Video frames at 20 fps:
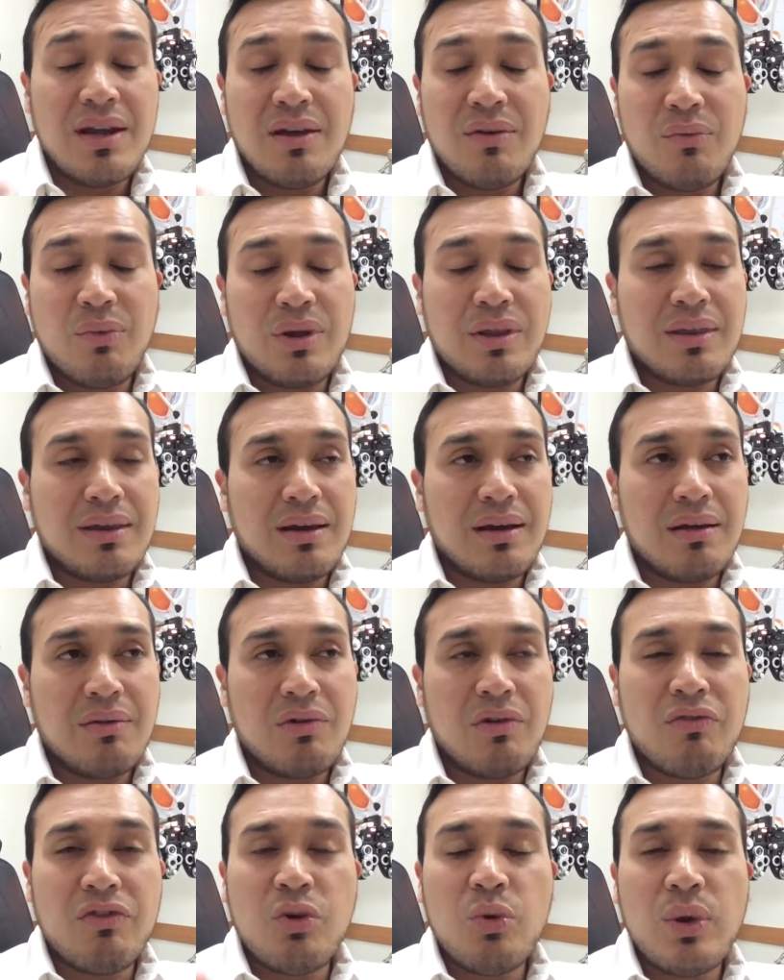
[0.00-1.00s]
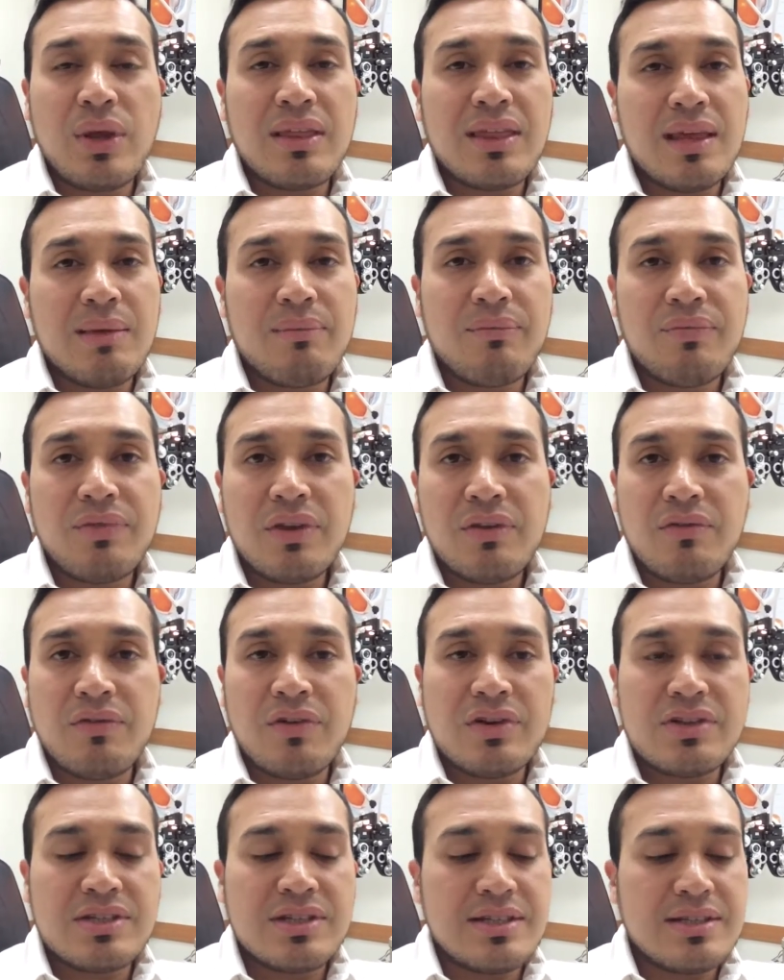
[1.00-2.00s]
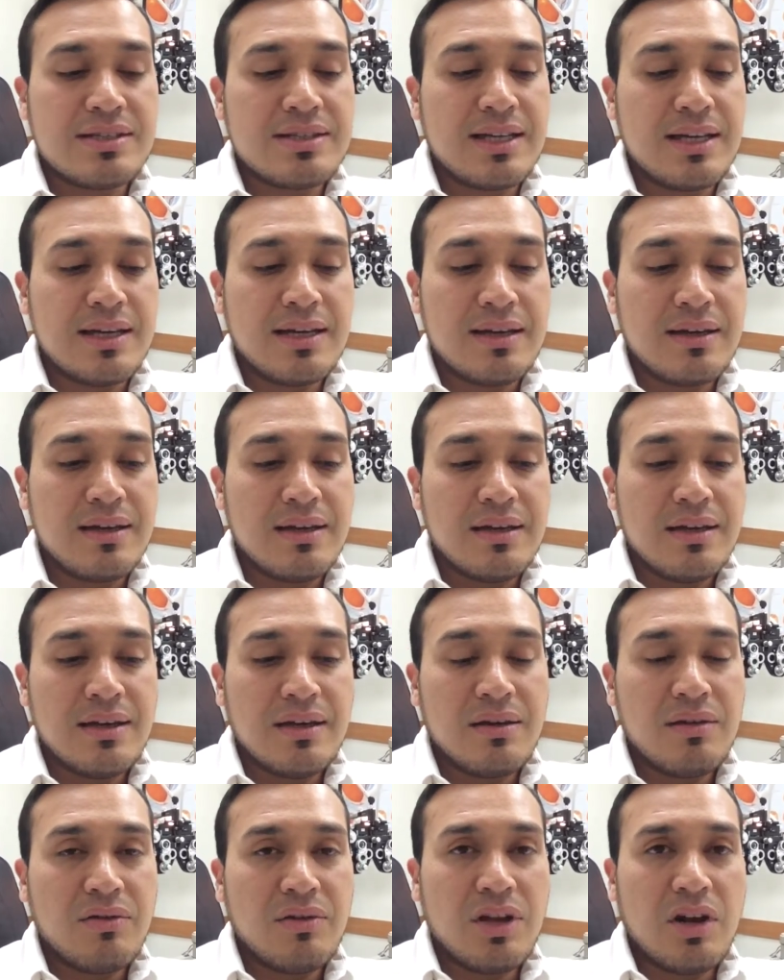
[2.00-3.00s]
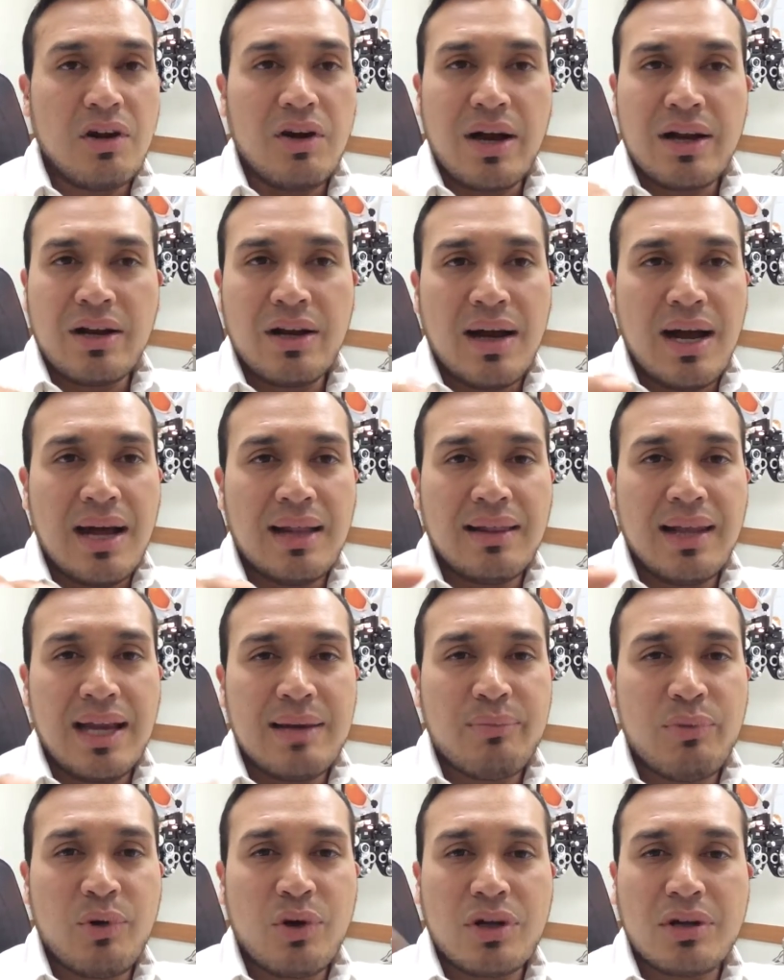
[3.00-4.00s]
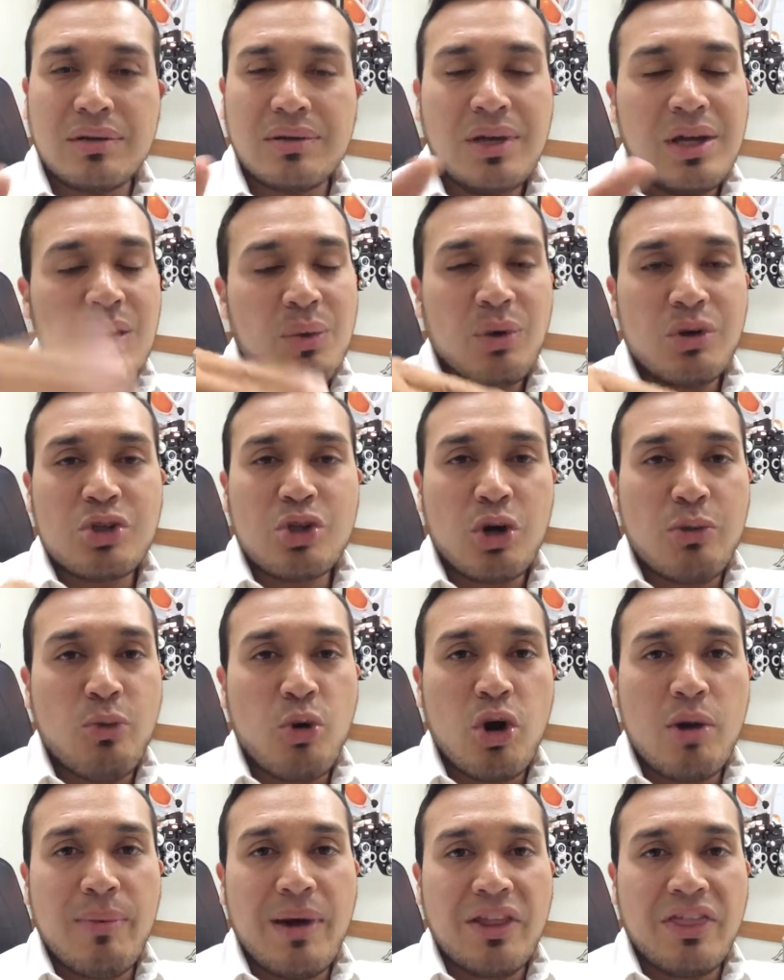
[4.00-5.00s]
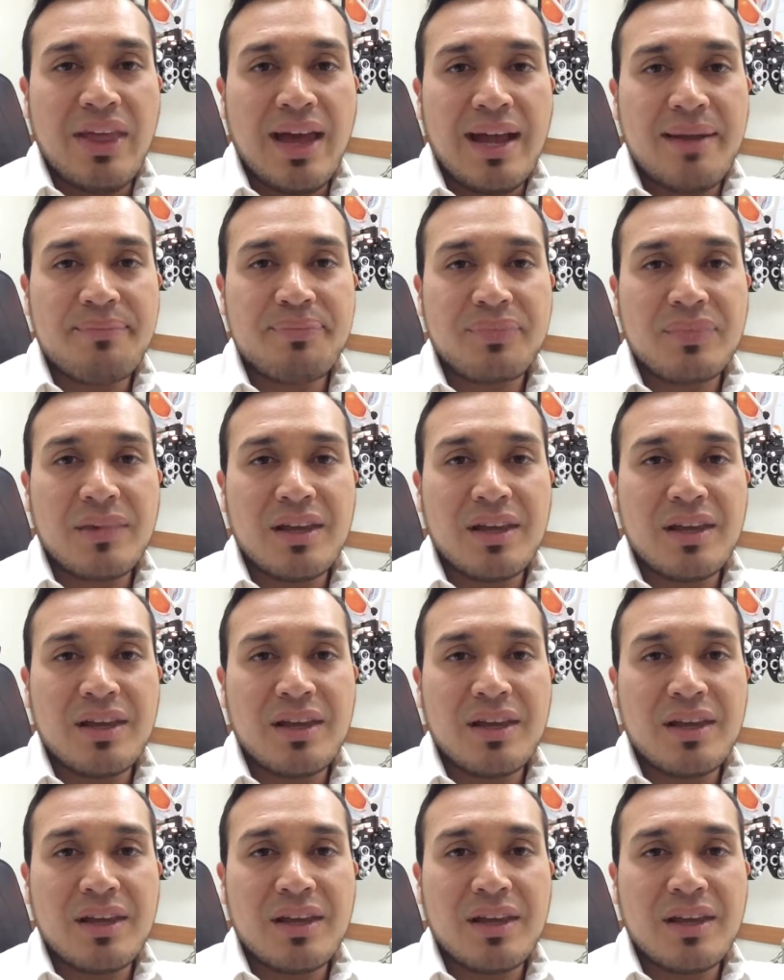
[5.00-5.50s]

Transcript: with reviewing them versus on an online portal. We'll talk more about that.